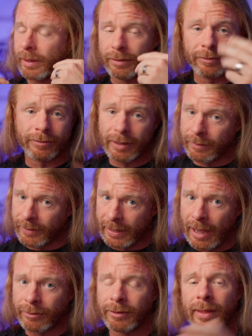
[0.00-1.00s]
instead of
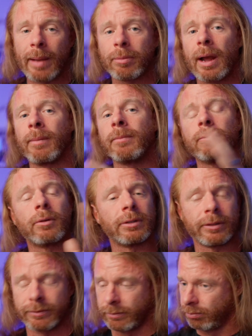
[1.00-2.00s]
encountering that problem, we're
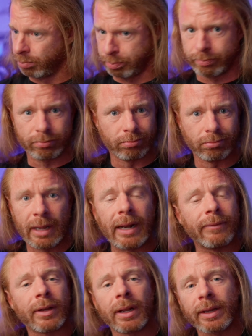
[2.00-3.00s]
just
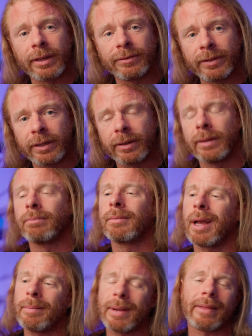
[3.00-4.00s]
not even going to consider it.
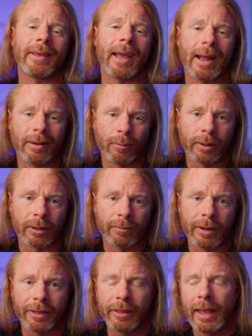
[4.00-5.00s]
I'm not the guy to work
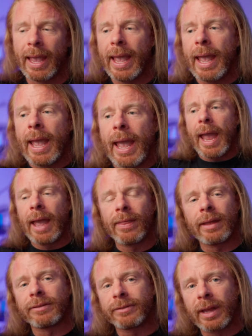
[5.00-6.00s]
with. And
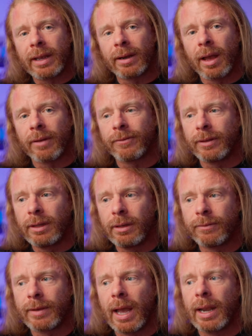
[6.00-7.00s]
then second off,
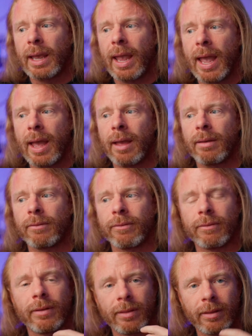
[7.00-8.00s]
you've got to
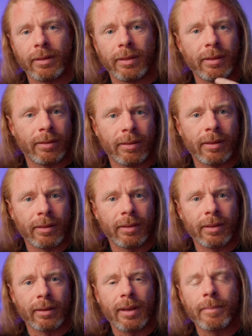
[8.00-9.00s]
have
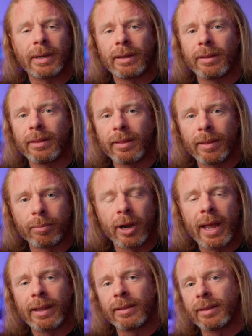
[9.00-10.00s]
the company, the
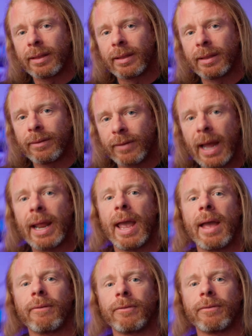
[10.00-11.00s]
brand, they've got to
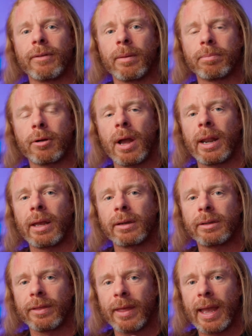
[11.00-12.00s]
have a
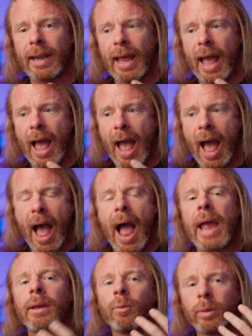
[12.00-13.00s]
product that
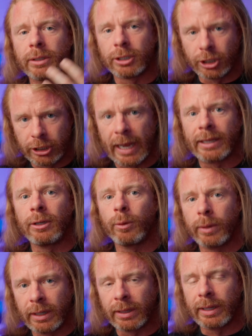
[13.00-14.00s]
I would
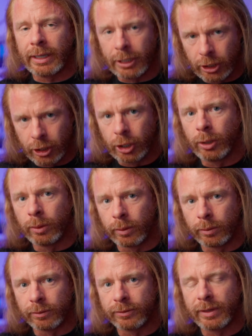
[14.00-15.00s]
genuinely
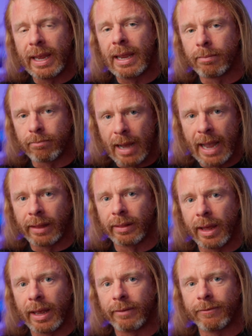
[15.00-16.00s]
use in my
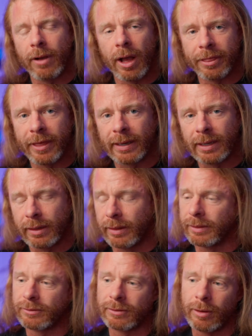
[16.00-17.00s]
life
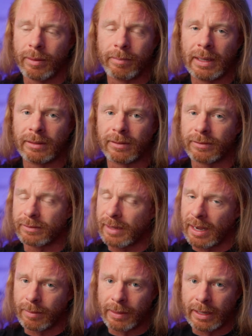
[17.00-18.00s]
authentically. So it means it's
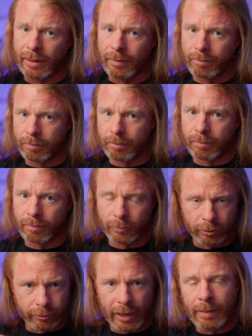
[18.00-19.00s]
got to be a
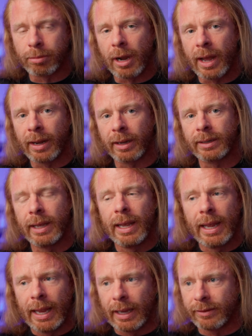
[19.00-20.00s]
great product.
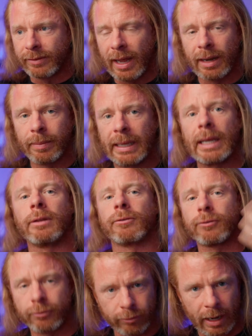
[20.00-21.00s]
It's got to be
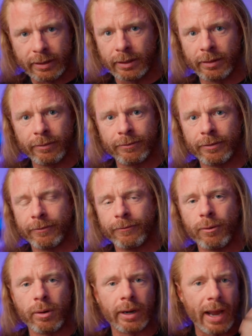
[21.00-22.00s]
constructive
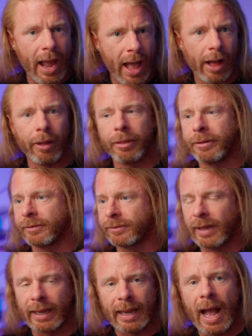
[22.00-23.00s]
for health,
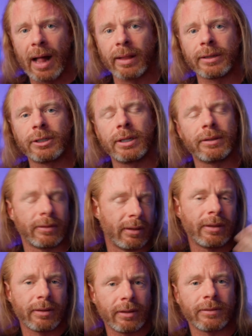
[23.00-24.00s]
psychology.
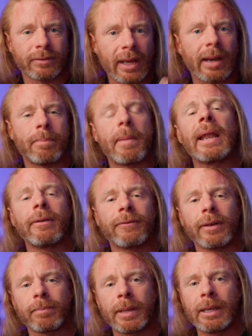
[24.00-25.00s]
It's got to
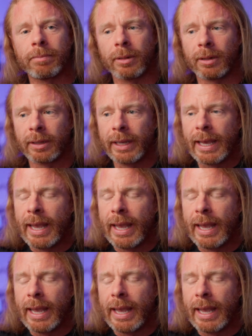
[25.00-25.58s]
benefit people.